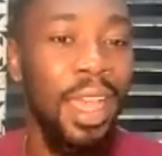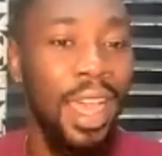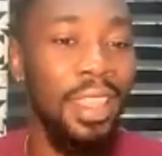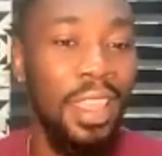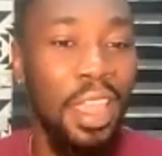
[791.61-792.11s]

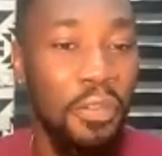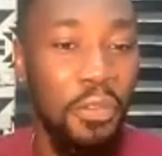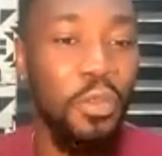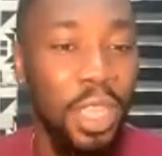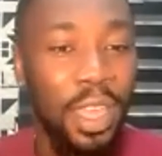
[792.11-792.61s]
And
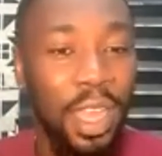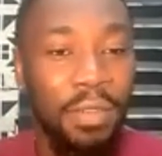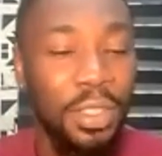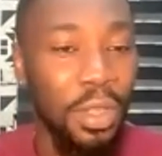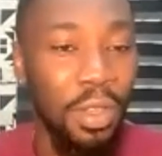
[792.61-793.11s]
if we didn't have
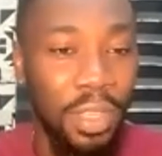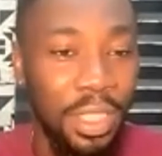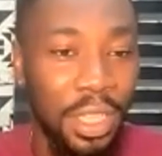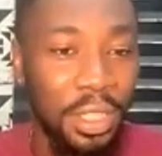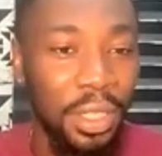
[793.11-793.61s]
this
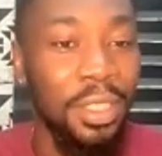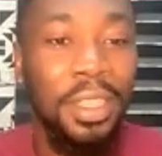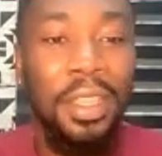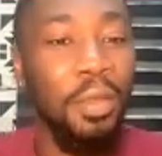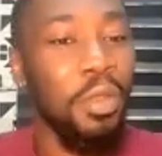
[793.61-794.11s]
conversation,
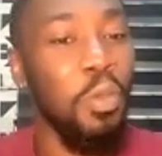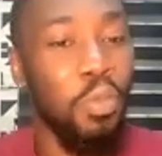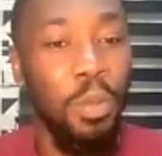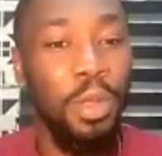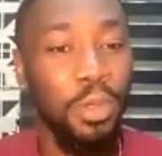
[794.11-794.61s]
you
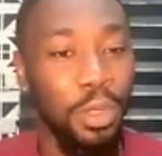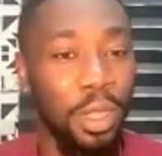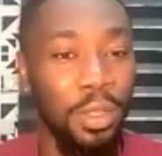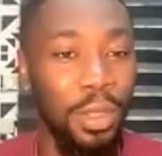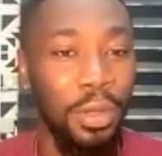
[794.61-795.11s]
probably would
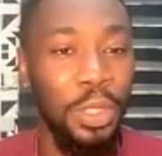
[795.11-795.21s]
not know.